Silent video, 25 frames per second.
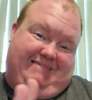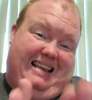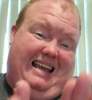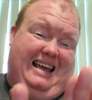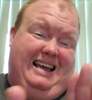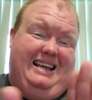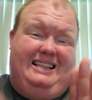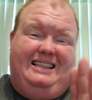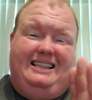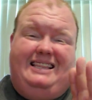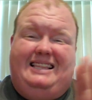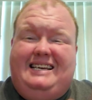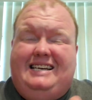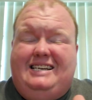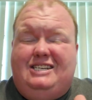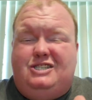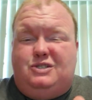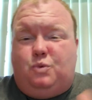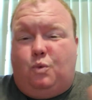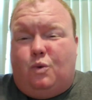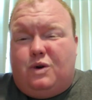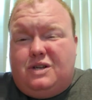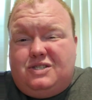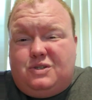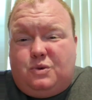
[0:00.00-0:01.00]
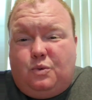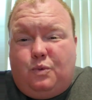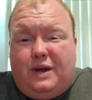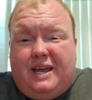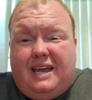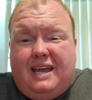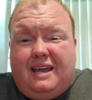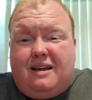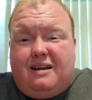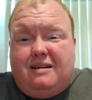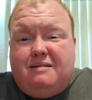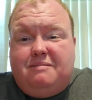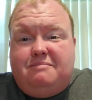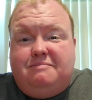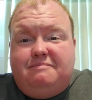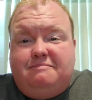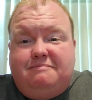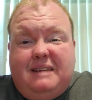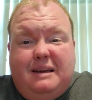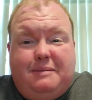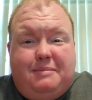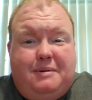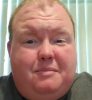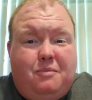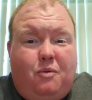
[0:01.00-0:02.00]
at least once a week,
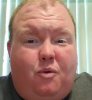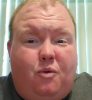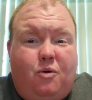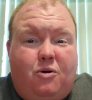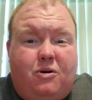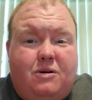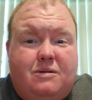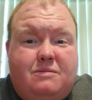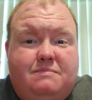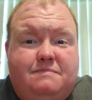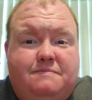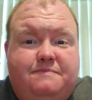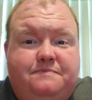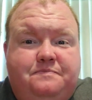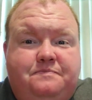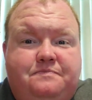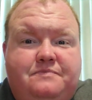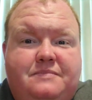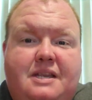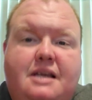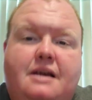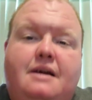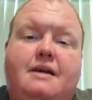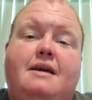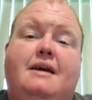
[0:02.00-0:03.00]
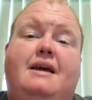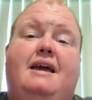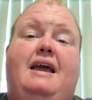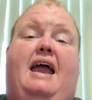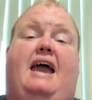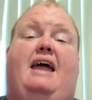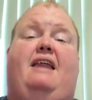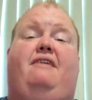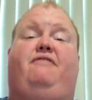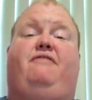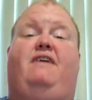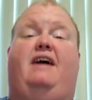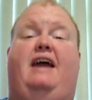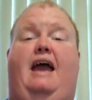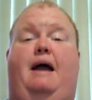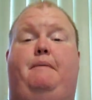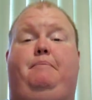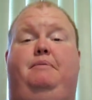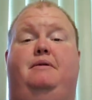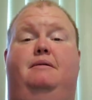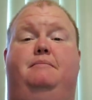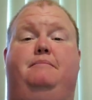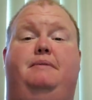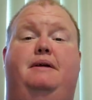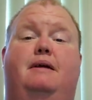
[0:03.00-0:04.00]
maybe more. And if I
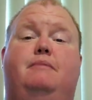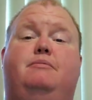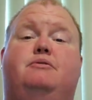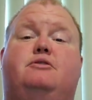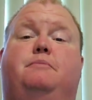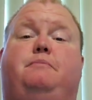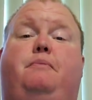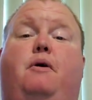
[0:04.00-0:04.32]
happen to be able to